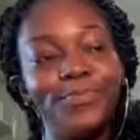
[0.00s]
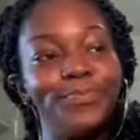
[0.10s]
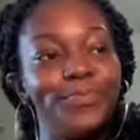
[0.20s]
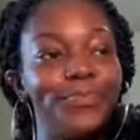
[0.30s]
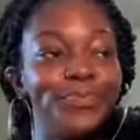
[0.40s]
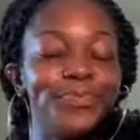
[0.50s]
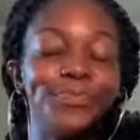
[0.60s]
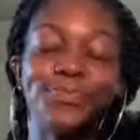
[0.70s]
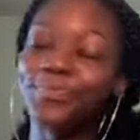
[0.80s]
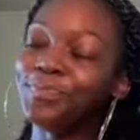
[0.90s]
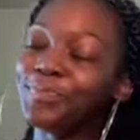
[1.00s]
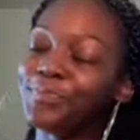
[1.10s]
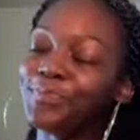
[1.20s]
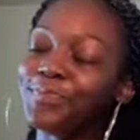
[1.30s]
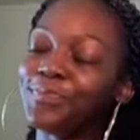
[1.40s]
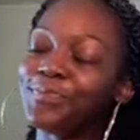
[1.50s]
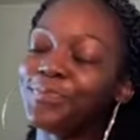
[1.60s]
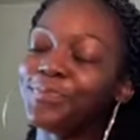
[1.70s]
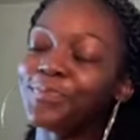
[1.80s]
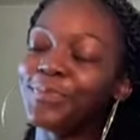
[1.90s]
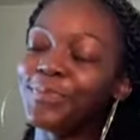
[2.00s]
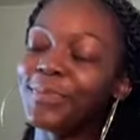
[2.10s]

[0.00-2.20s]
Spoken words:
Nobody speaks.